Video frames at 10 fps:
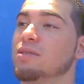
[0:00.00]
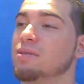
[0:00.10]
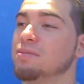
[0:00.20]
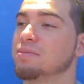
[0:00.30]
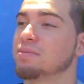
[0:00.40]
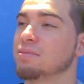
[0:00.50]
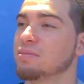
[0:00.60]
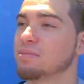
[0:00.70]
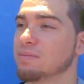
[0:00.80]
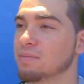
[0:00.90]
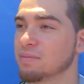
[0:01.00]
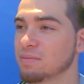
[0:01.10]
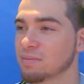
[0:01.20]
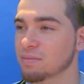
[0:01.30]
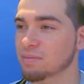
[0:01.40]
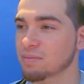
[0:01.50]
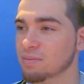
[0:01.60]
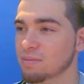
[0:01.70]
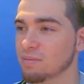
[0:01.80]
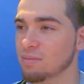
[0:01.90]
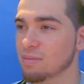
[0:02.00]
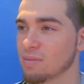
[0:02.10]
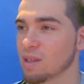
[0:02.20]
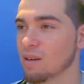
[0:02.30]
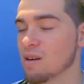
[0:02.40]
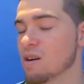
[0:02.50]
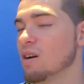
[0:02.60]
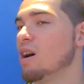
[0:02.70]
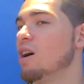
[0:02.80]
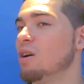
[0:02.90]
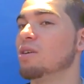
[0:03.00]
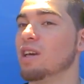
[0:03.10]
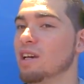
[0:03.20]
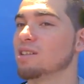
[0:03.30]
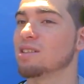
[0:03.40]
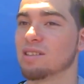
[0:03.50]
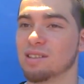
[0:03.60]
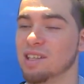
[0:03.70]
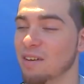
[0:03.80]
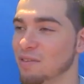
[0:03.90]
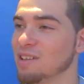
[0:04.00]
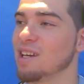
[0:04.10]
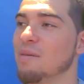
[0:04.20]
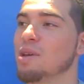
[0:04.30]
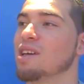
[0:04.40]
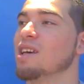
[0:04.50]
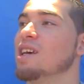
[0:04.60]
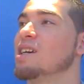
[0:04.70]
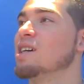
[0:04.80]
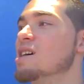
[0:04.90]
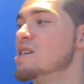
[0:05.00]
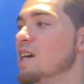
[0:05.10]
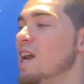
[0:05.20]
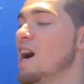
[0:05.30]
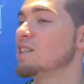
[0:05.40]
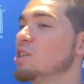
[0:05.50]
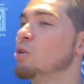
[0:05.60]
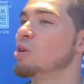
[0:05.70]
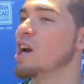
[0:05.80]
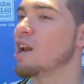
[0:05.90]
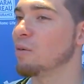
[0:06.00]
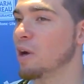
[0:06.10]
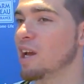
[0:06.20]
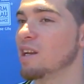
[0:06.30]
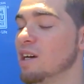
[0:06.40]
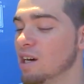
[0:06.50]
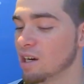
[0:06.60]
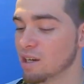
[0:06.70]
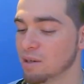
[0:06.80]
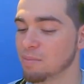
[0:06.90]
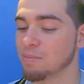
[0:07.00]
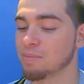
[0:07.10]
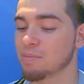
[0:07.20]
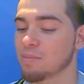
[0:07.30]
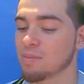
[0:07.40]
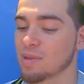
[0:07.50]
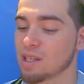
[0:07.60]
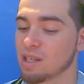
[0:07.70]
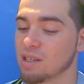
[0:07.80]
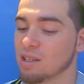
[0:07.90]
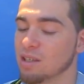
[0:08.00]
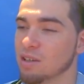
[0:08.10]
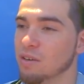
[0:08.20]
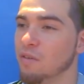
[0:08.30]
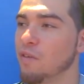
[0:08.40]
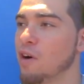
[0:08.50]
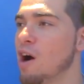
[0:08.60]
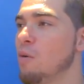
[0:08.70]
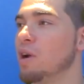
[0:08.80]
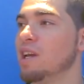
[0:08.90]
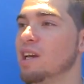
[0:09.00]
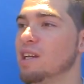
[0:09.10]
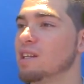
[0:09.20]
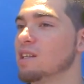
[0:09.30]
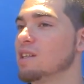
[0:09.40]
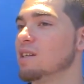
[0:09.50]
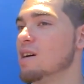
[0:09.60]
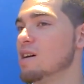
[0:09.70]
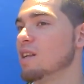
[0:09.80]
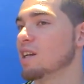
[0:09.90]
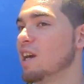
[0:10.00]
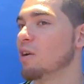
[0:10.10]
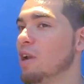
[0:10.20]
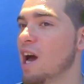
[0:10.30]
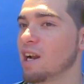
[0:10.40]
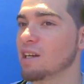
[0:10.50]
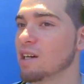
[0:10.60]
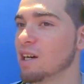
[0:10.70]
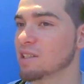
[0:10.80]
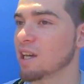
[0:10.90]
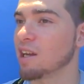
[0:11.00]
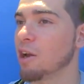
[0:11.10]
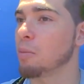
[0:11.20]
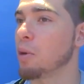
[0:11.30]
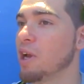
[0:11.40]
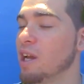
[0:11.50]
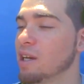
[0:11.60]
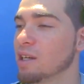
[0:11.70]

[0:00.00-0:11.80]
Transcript: Is having an up-tempo offense more of your style of play? Oh, yes, definitely. I mean, in high school, we kind of ran the um, four-out one in Carolina uh, secondary break.